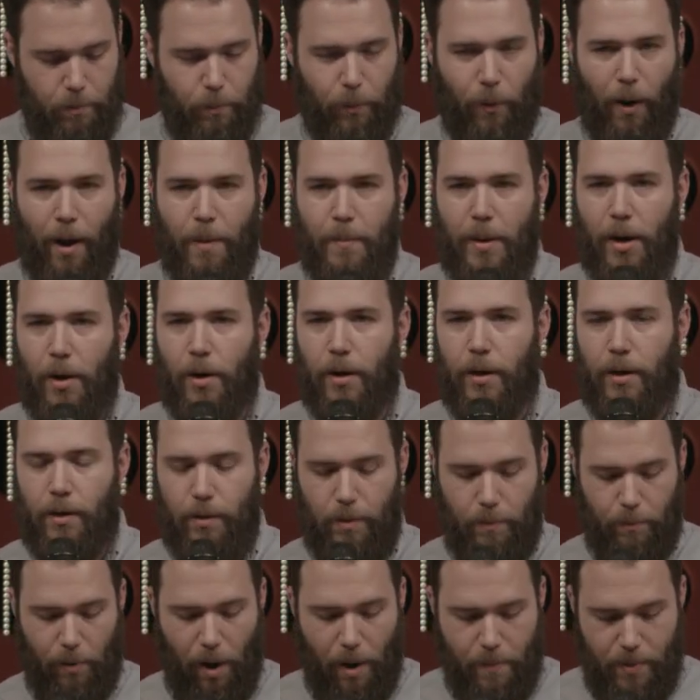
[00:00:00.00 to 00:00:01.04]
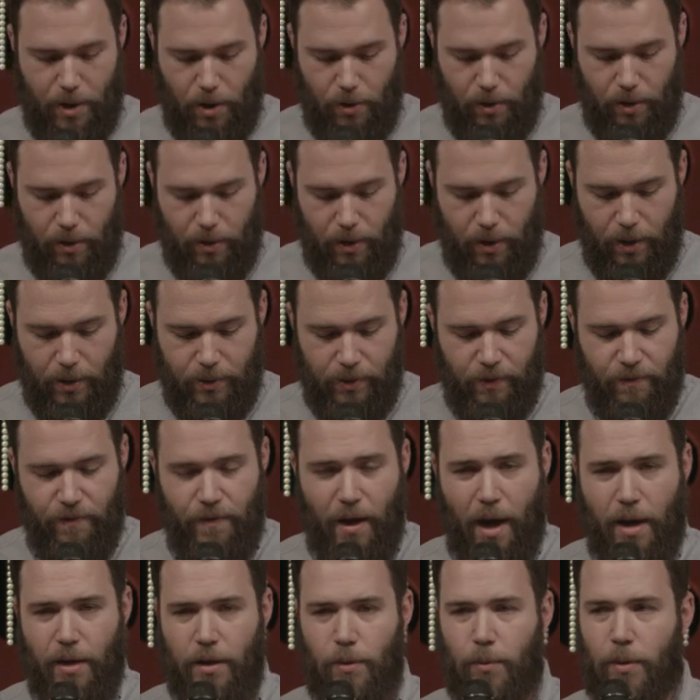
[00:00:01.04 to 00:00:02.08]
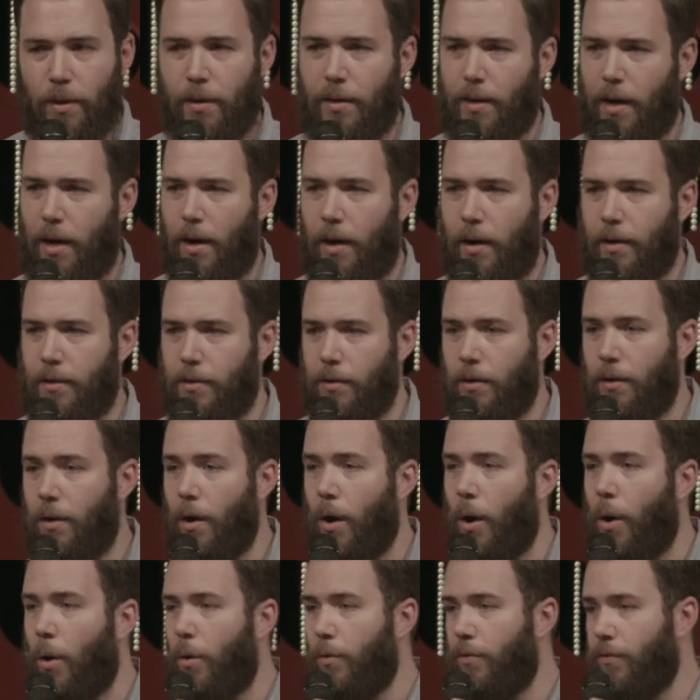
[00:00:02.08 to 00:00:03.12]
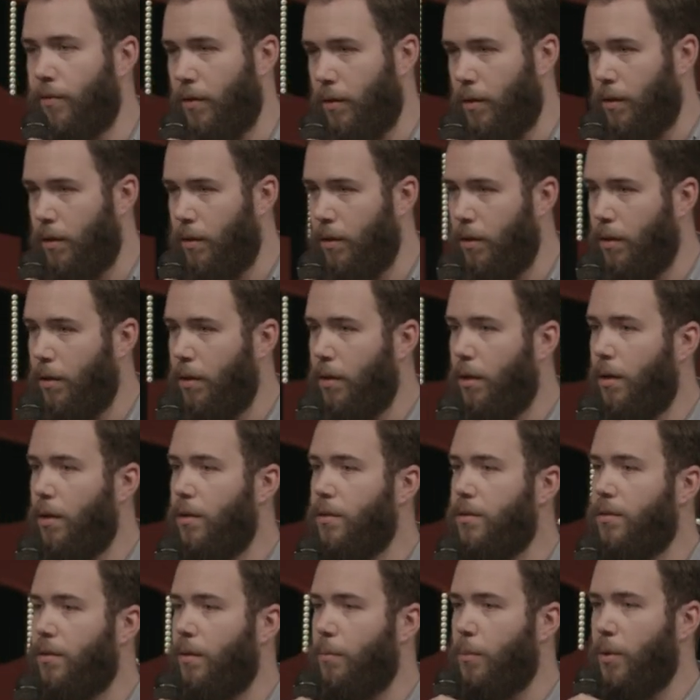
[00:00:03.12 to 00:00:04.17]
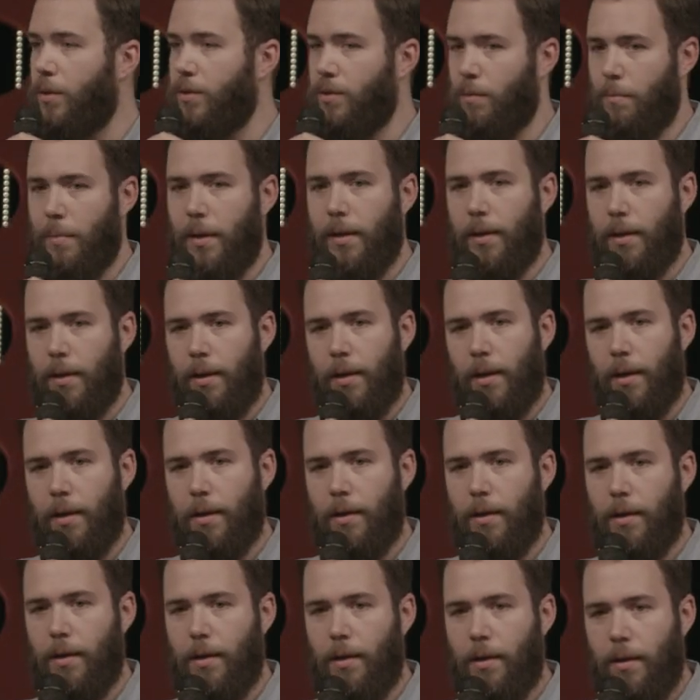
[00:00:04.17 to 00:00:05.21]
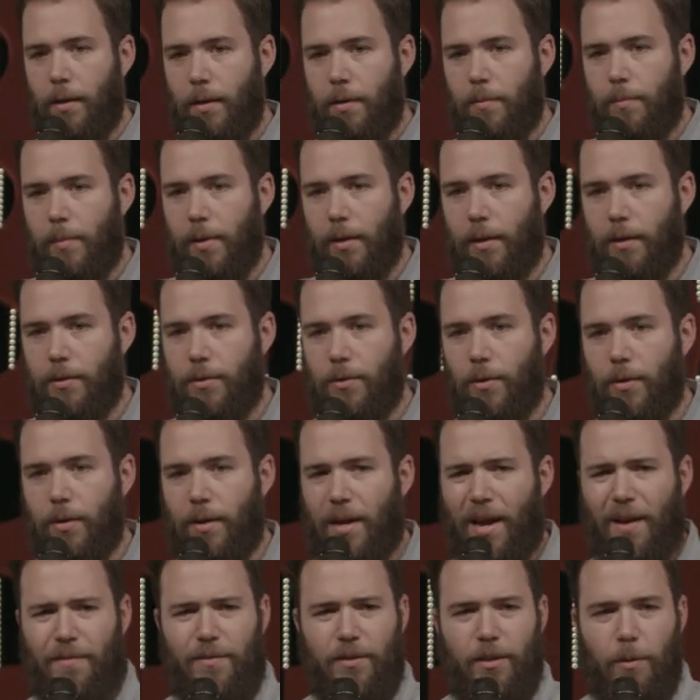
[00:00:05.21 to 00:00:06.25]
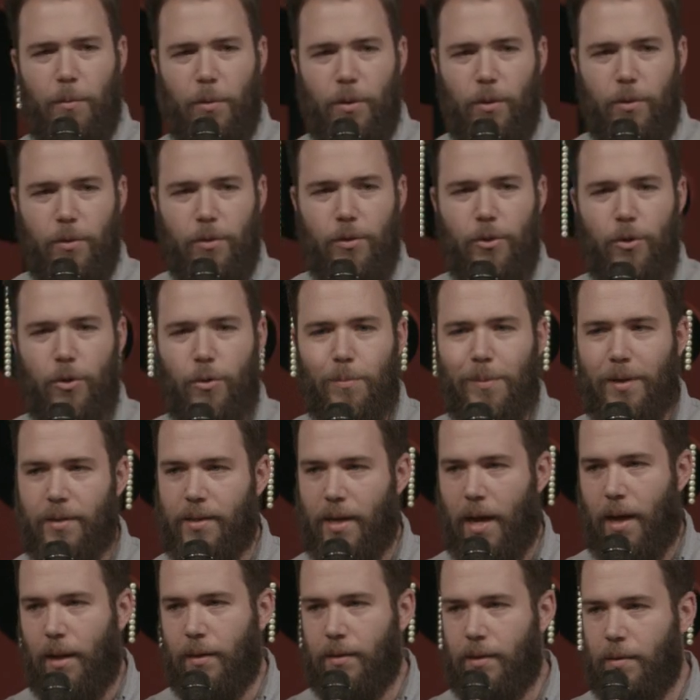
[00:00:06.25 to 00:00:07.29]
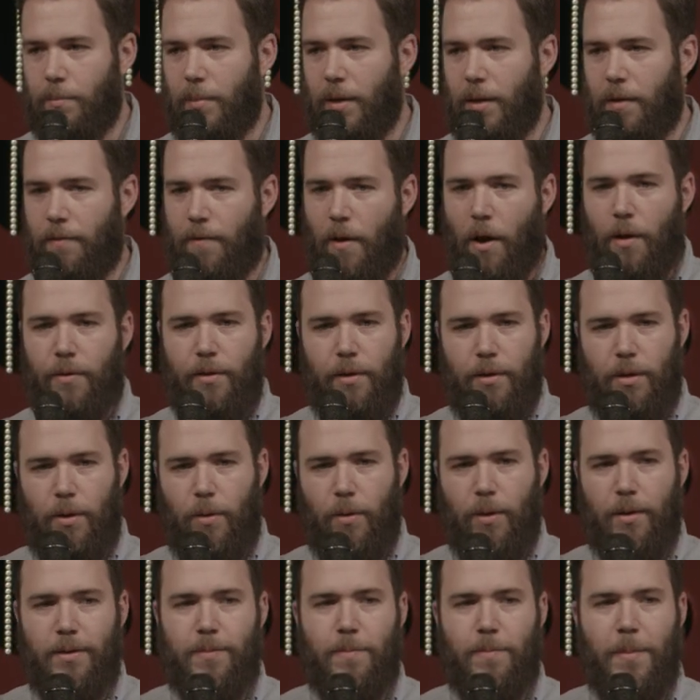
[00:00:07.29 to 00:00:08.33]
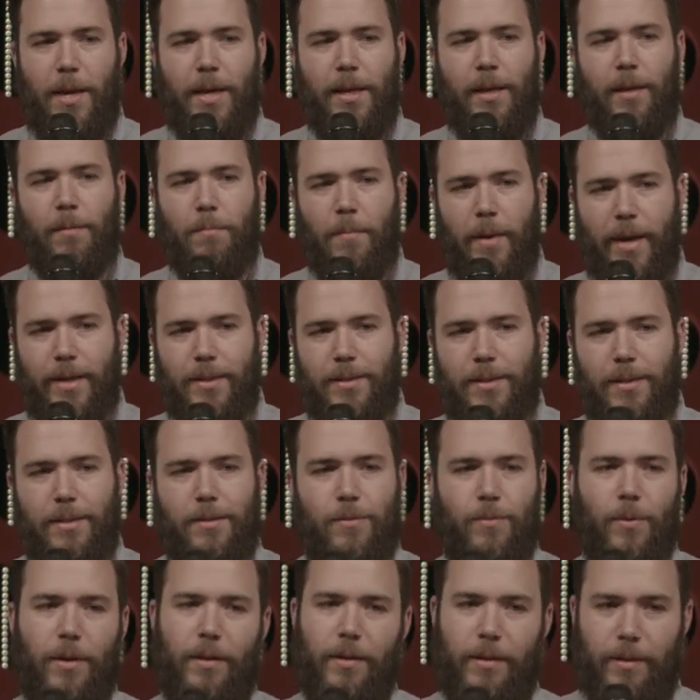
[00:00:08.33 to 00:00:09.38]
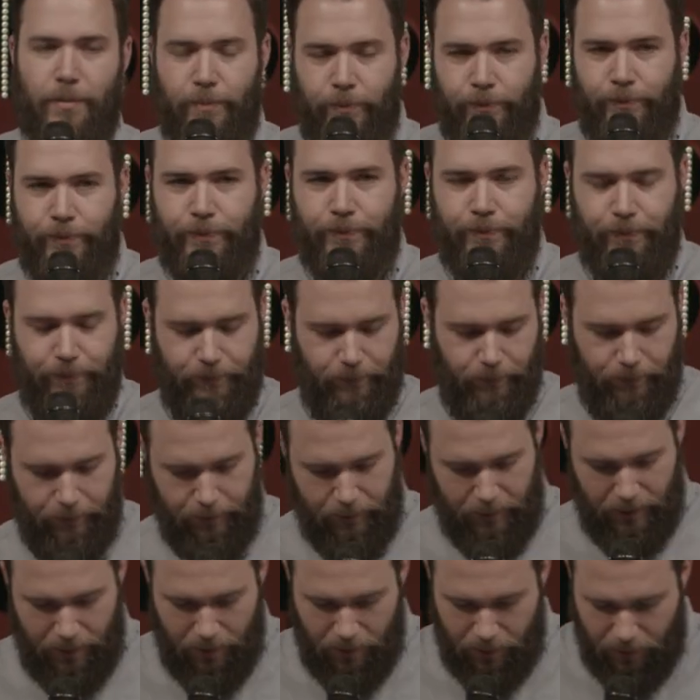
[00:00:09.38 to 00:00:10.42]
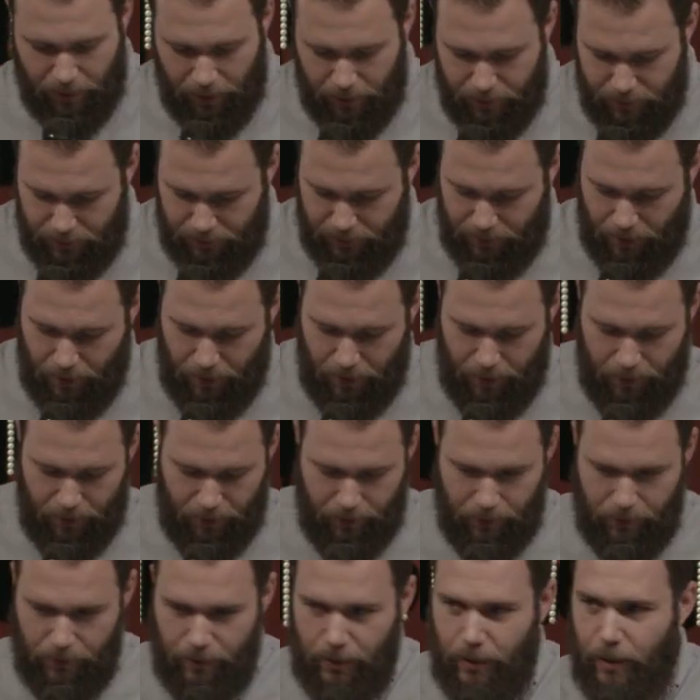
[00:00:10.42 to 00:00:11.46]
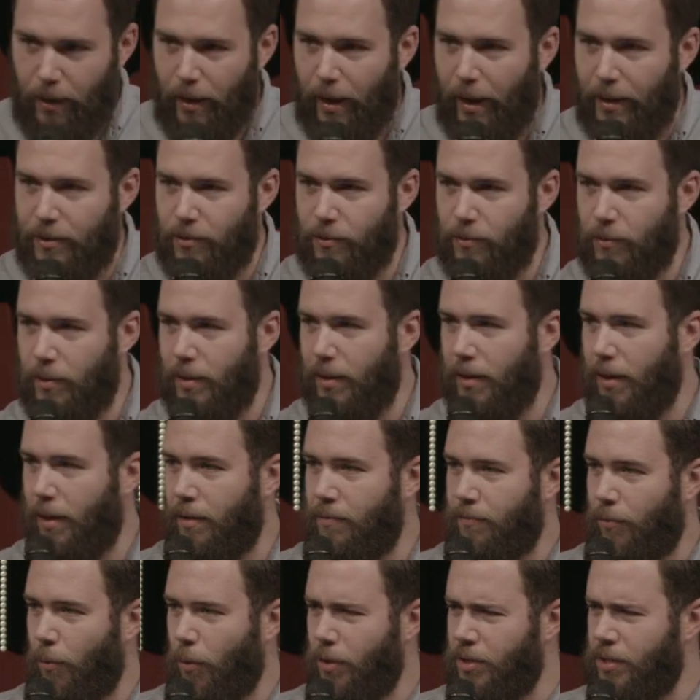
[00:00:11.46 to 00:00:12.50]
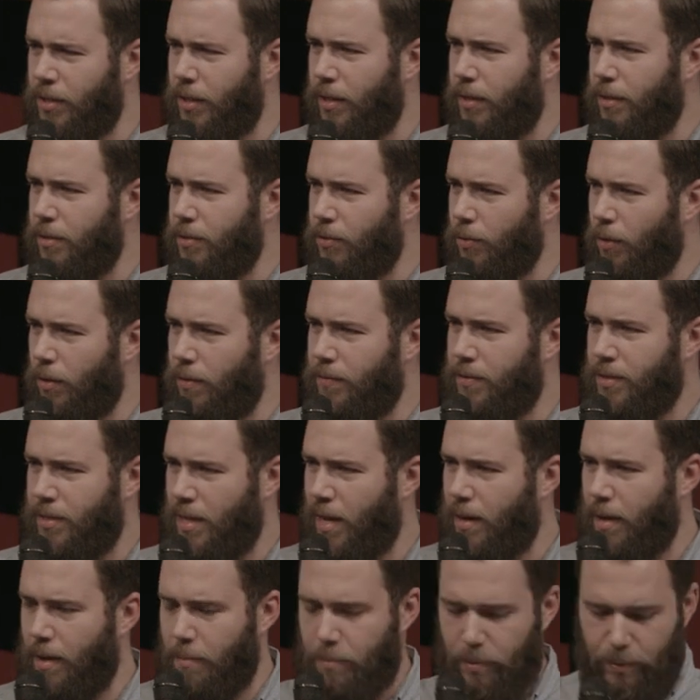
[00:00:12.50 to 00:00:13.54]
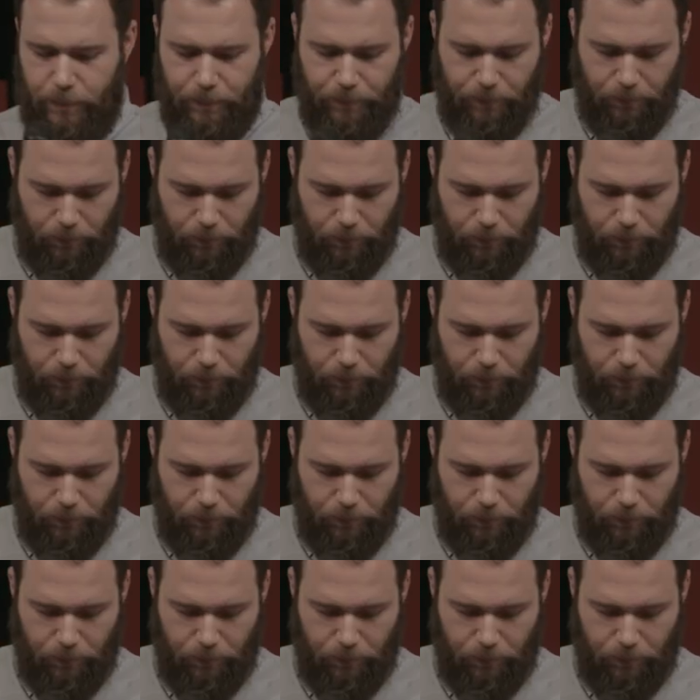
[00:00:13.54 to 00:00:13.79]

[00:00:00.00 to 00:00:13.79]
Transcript: primary primary things and valuing character over someone's ability. Because you can have someone who's super talented, but if all they're doing is making messes, well then, hmm, that's uh, that's a really unfortunate sort of setup.